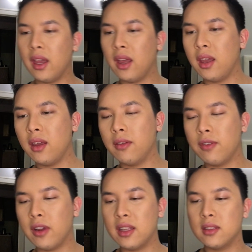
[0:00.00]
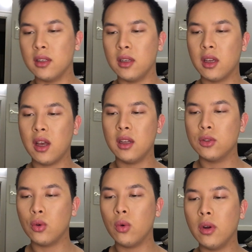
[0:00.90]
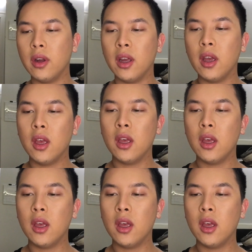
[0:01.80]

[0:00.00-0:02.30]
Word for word: I forgot to contour